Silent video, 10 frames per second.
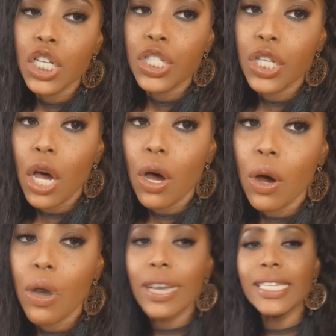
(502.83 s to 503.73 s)

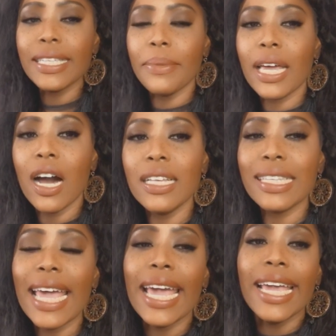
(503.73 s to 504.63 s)
So crazy because
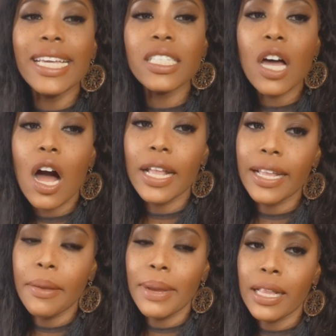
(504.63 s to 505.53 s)
he's caught
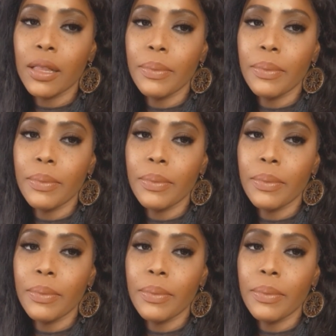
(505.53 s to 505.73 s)
in the middle,